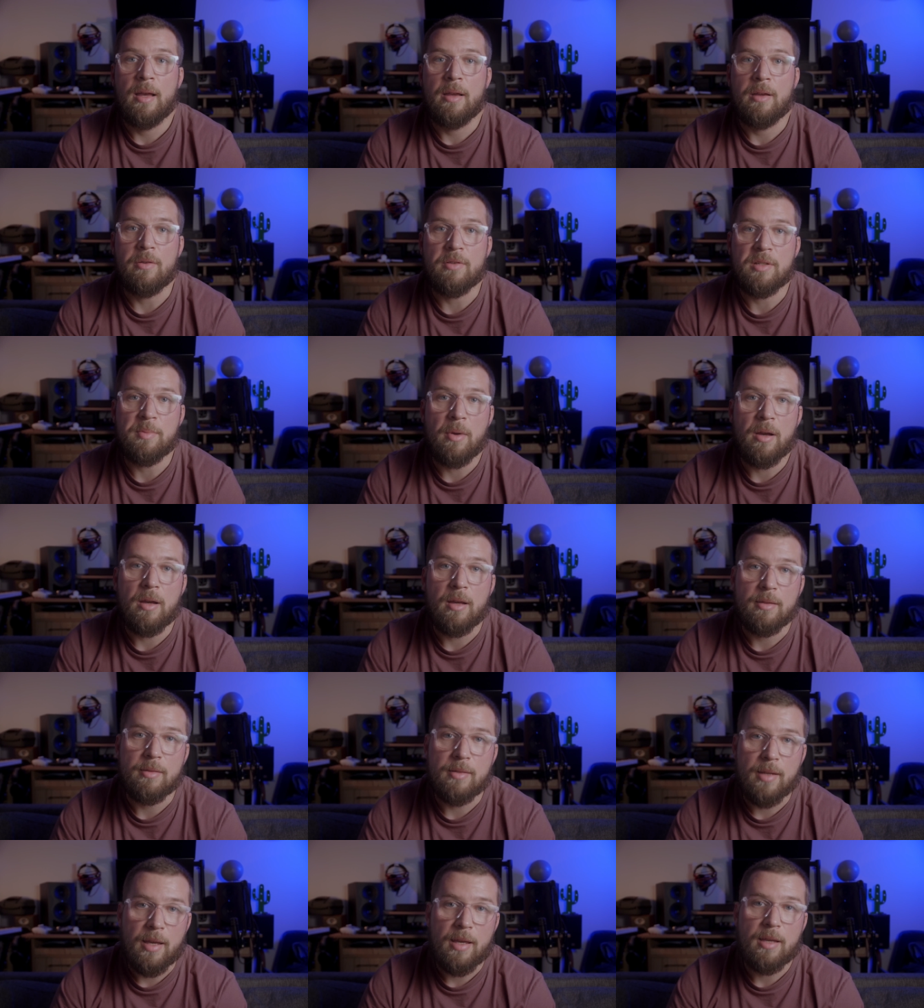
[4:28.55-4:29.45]
Here's
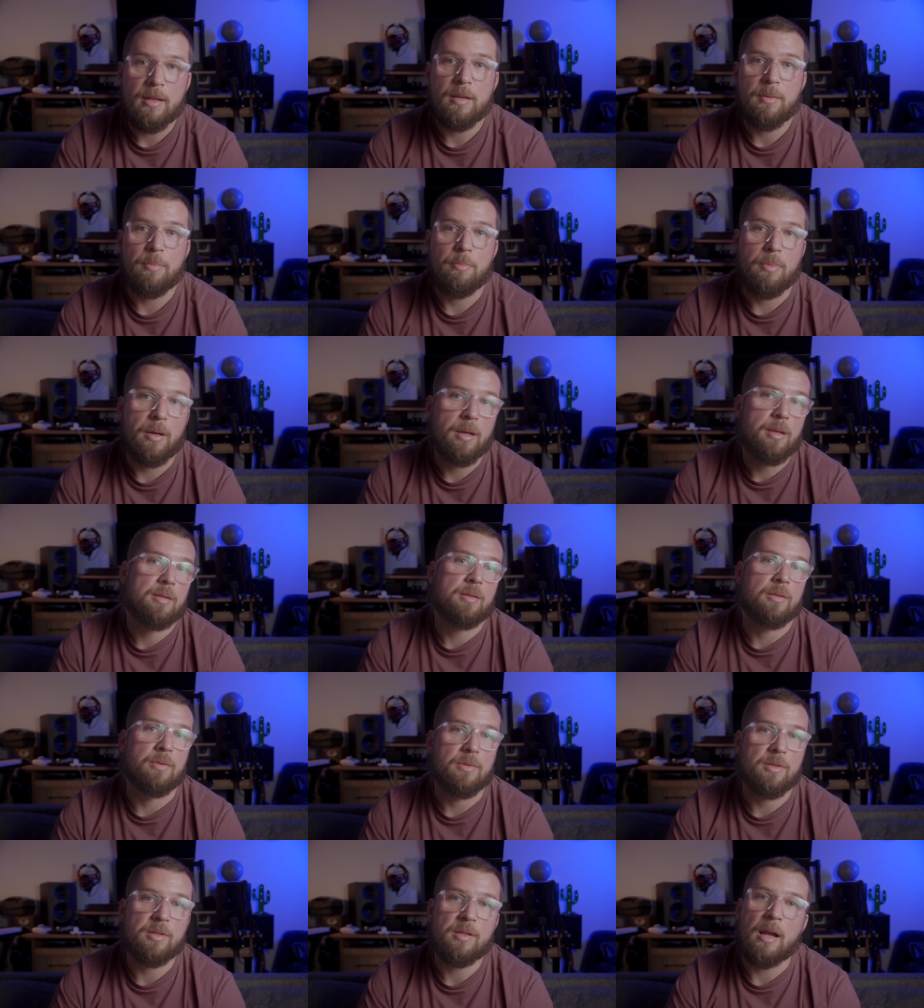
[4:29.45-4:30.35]
my take based
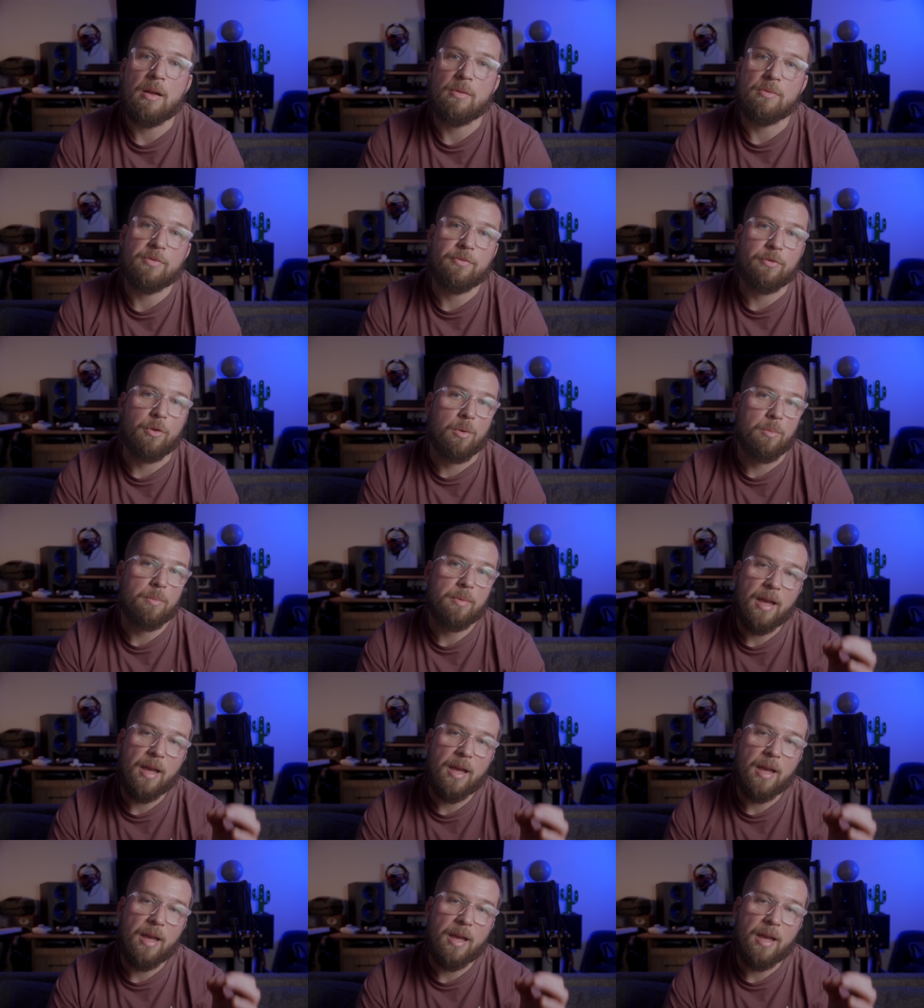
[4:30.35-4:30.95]
on sounds from